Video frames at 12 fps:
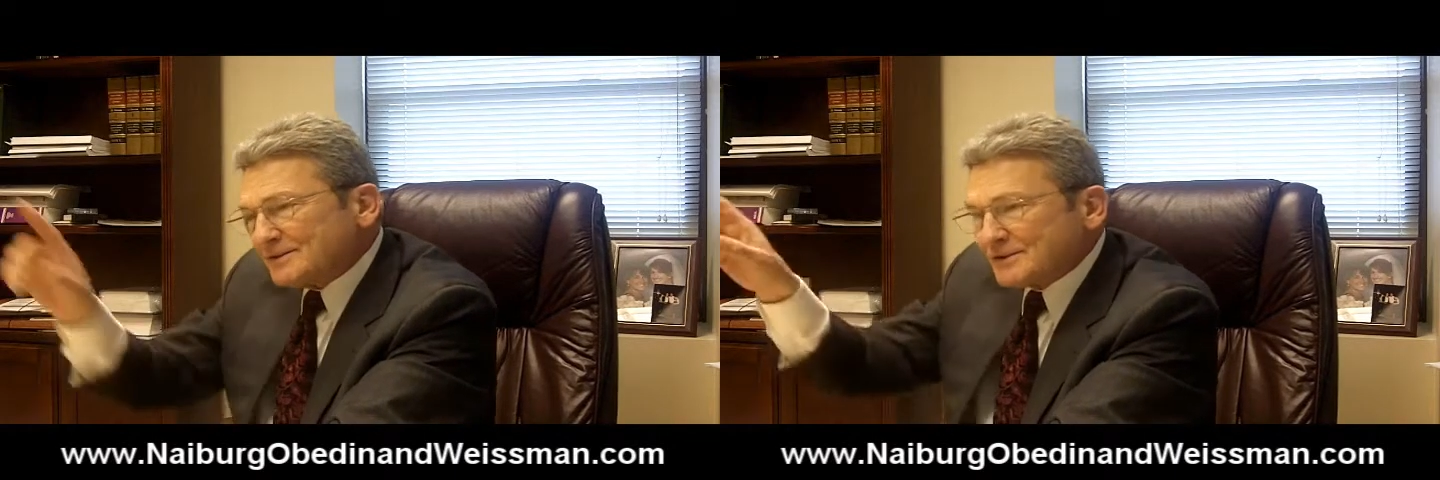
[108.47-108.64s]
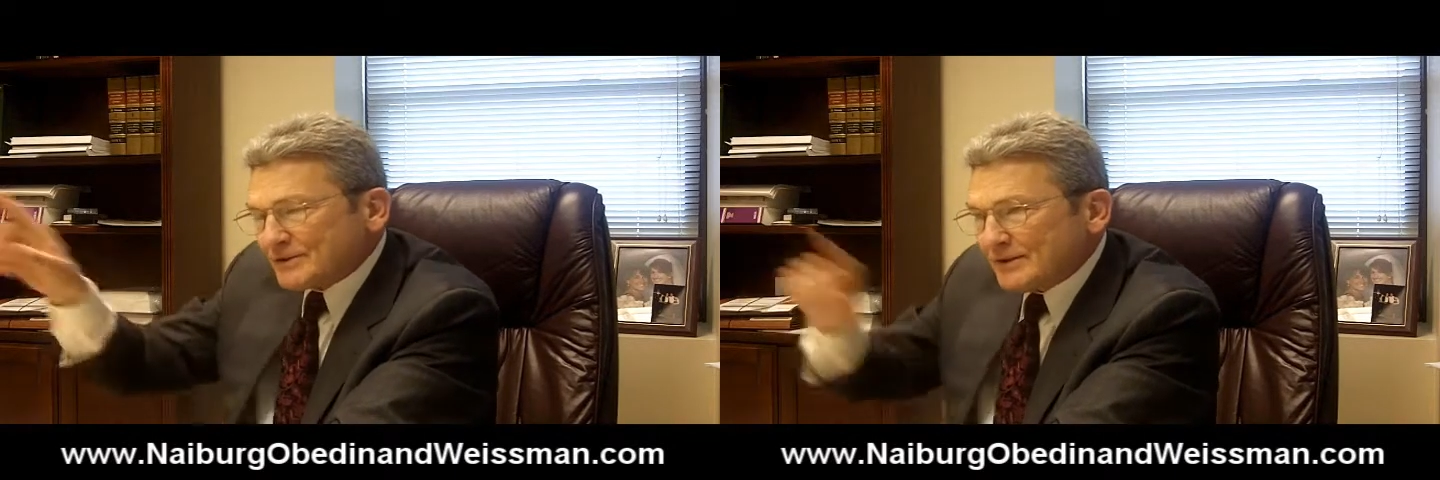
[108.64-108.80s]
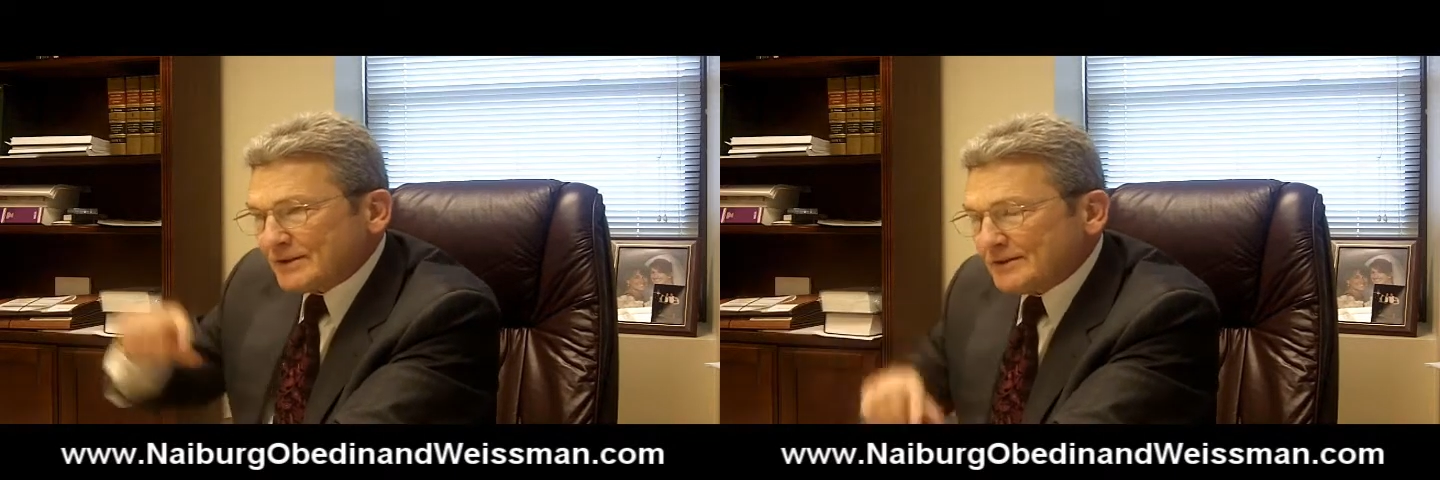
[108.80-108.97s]
a
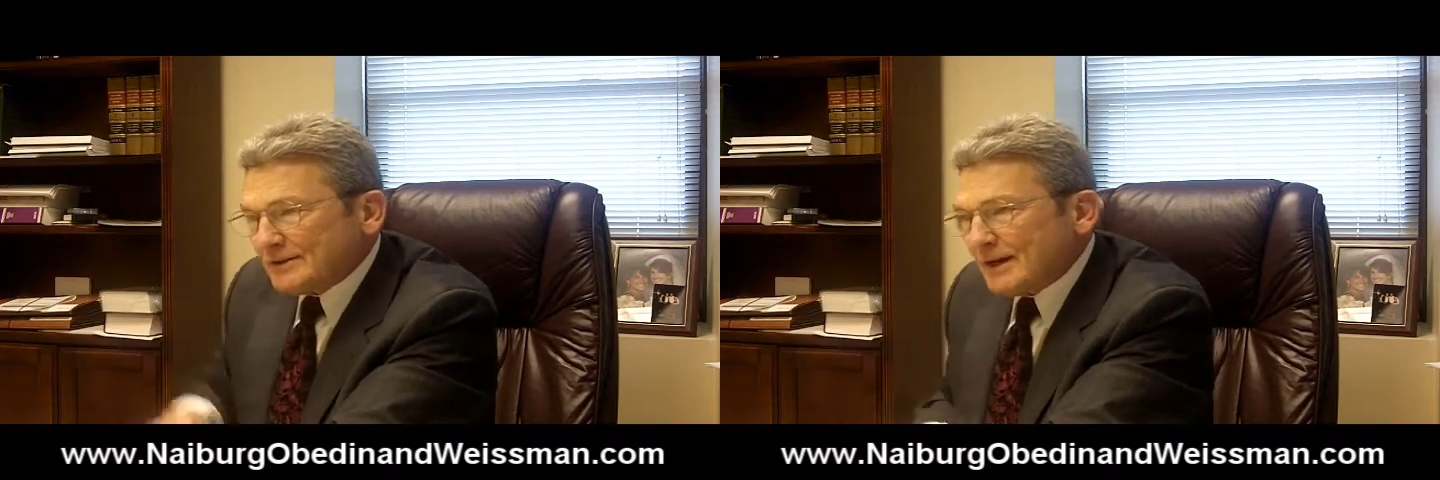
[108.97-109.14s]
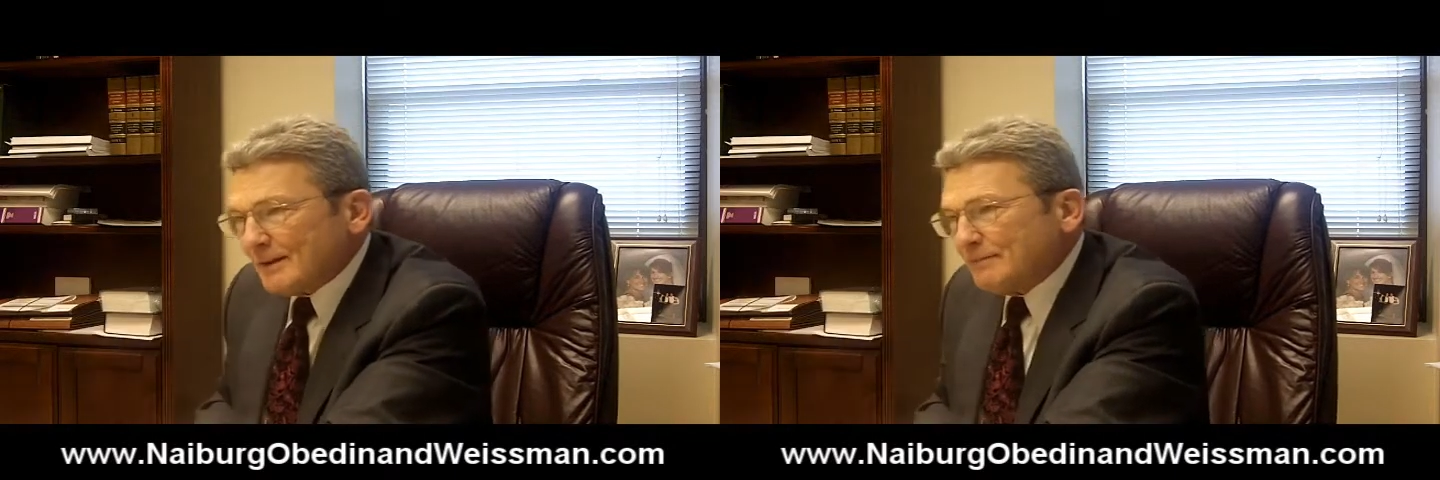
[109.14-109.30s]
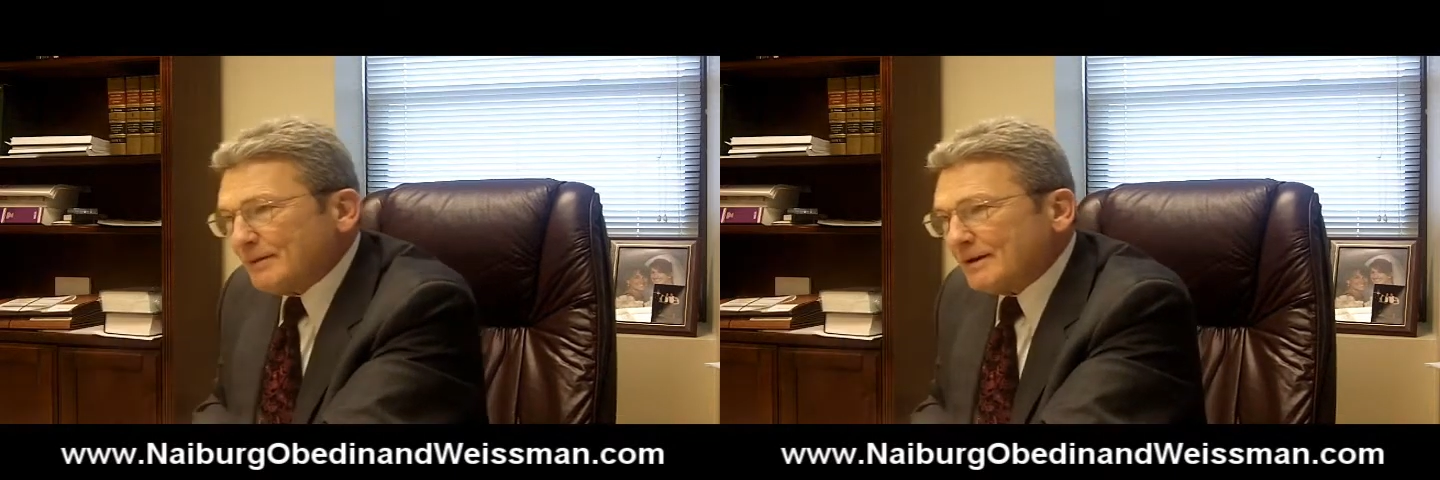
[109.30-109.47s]
street in
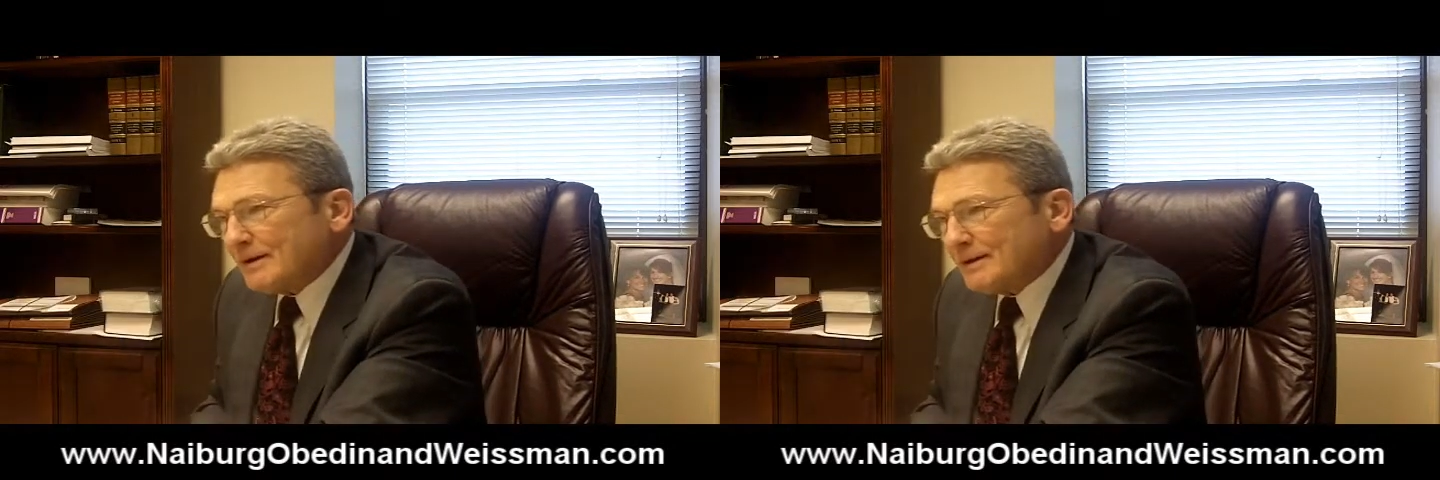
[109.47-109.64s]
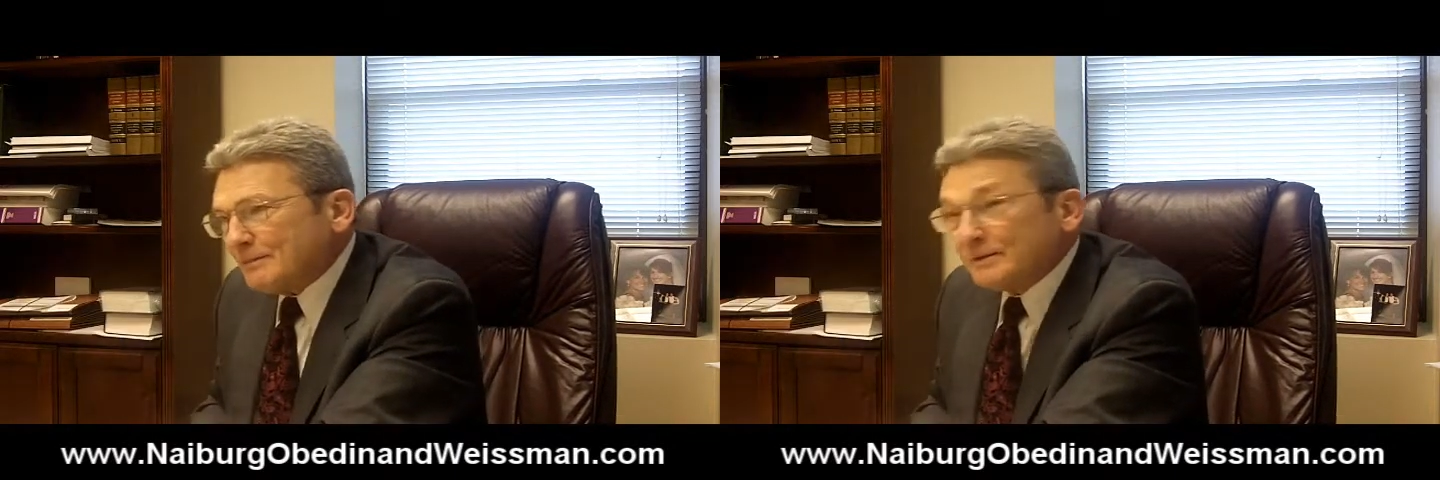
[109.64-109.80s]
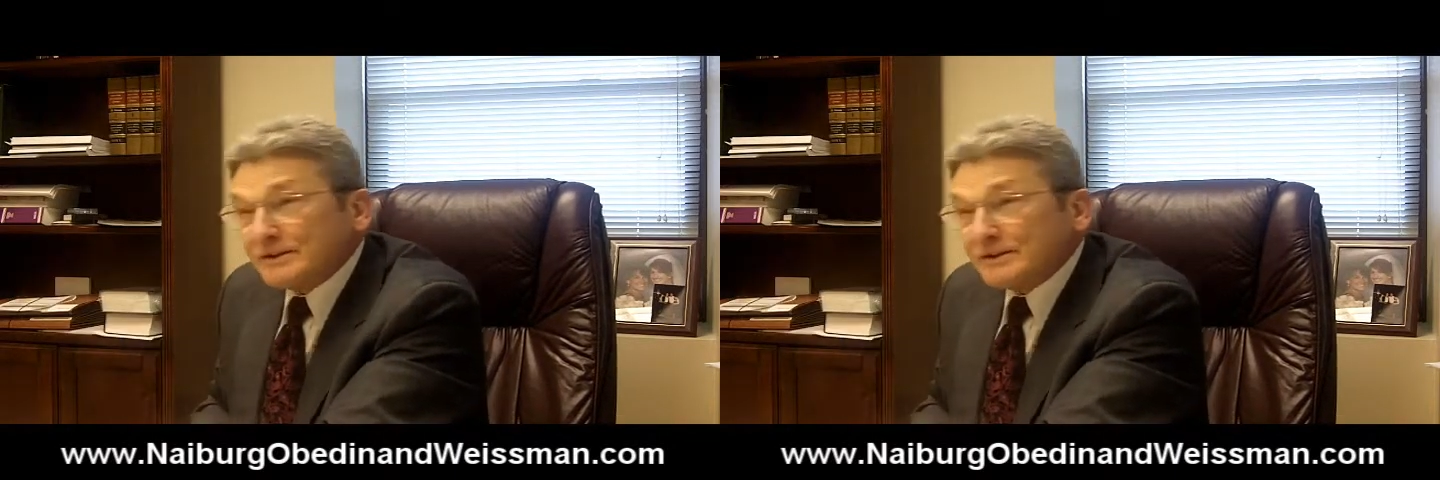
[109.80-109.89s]
Hotbog and